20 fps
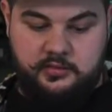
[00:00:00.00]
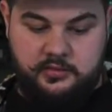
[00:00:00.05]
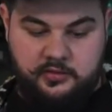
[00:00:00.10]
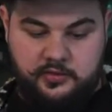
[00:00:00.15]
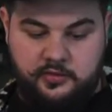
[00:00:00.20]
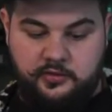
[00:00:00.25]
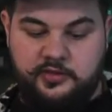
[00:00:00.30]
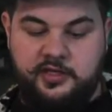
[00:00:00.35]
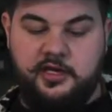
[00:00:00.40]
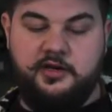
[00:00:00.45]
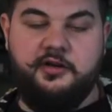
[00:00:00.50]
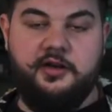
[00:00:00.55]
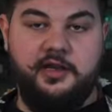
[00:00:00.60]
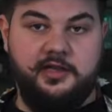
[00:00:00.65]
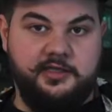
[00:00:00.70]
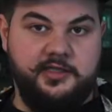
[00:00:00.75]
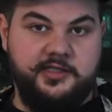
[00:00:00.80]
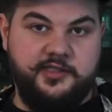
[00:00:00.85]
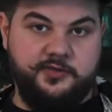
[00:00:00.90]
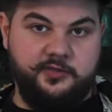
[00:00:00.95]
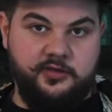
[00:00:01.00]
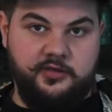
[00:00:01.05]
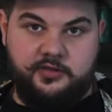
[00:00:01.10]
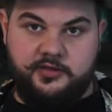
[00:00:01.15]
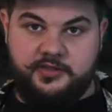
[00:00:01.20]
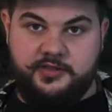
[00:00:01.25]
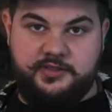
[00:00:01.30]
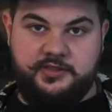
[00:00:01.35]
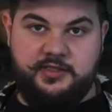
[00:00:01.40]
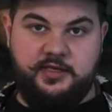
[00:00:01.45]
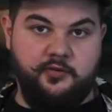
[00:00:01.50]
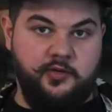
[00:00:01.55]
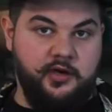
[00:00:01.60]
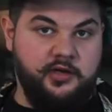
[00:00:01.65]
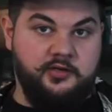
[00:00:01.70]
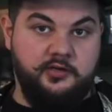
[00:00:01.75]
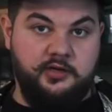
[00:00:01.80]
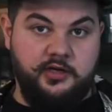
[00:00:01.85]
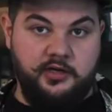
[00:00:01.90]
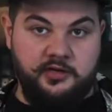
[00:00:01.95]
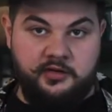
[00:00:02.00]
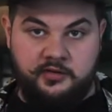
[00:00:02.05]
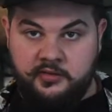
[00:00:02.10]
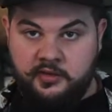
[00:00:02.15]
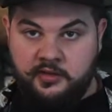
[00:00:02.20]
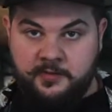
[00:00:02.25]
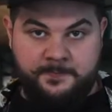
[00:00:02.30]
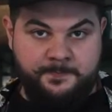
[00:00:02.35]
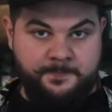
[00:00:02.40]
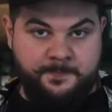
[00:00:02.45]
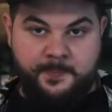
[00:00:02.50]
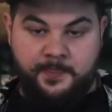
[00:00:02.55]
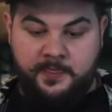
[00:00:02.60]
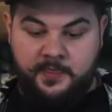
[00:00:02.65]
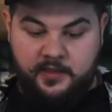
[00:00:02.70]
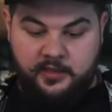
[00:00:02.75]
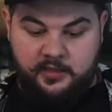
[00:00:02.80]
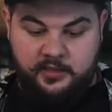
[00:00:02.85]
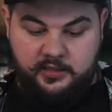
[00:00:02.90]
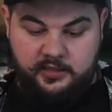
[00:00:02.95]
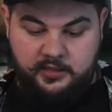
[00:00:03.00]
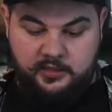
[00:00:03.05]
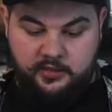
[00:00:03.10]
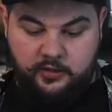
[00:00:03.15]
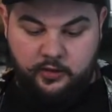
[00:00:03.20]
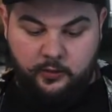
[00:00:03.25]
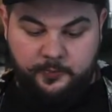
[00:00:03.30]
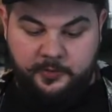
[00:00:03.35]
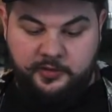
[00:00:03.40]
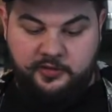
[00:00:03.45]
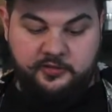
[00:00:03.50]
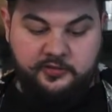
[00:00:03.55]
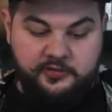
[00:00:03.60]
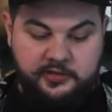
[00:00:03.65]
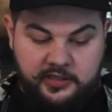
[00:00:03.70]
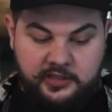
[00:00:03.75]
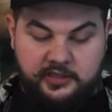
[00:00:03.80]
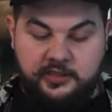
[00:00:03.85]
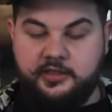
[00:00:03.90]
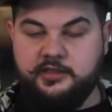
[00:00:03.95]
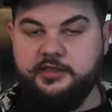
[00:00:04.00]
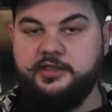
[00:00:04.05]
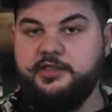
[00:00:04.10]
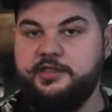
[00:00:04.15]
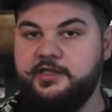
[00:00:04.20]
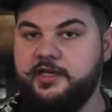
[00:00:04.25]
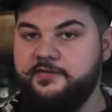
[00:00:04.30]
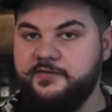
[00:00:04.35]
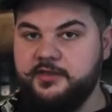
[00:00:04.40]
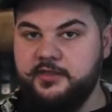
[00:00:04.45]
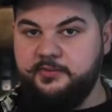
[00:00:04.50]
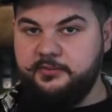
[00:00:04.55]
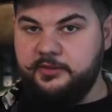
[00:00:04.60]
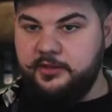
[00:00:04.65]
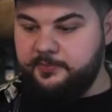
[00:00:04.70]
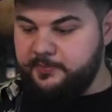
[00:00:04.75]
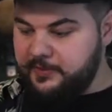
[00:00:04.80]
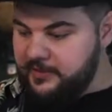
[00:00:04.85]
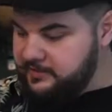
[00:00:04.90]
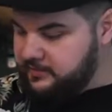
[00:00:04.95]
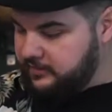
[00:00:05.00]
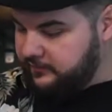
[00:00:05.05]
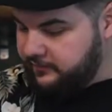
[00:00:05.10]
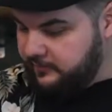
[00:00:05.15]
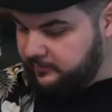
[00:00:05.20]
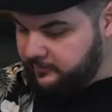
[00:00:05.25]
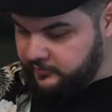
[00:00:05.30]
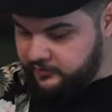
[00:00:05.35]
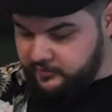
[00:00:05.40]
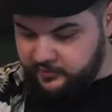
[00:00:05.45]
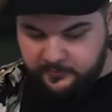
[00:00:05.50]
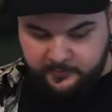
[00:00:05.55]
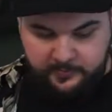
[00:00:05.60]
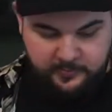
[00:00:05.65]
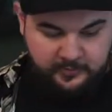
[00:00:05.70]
container like this one or just a regular open container and just have some plastic film on top.